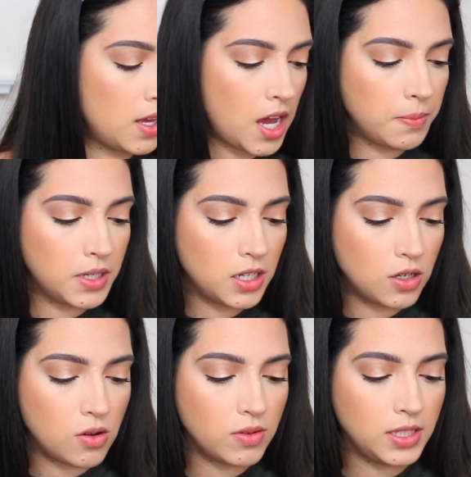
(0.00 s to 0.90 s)
I'm going to
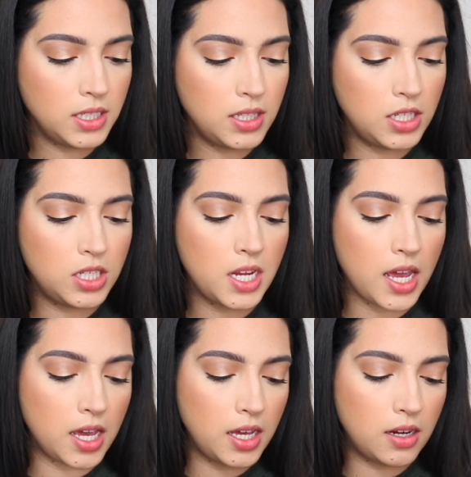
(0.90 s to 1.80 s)
go into the
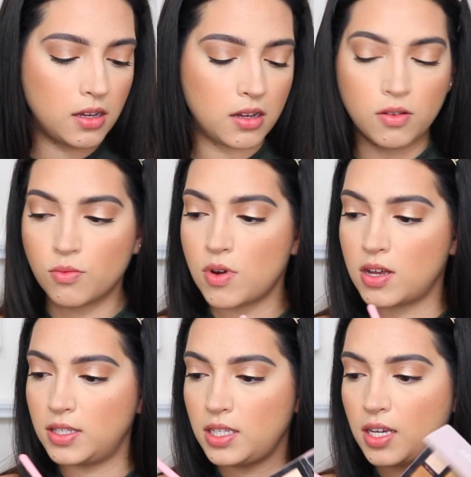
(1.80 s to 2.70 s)
shade
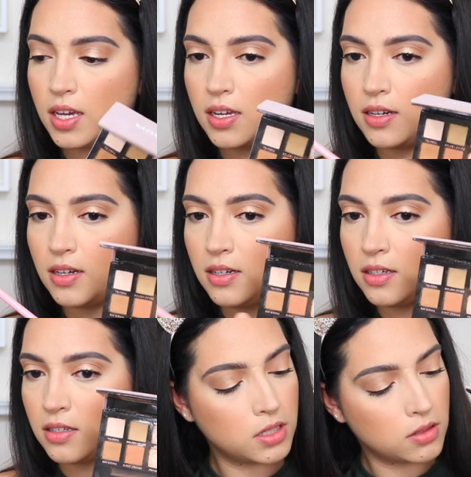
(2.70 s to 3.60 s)
Raw
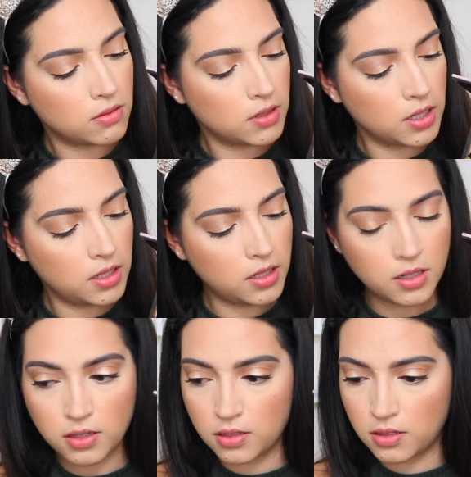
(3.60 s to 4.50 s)
Sienna, this one right
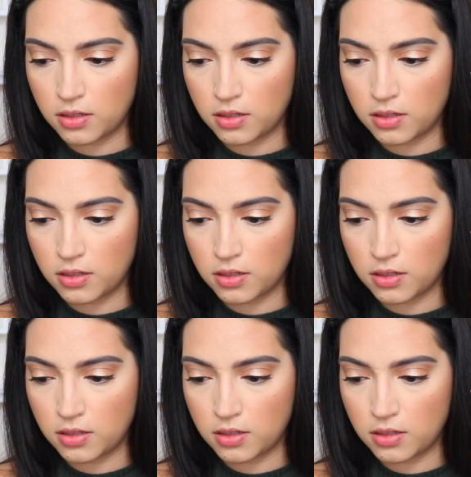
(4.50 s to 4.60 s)
here.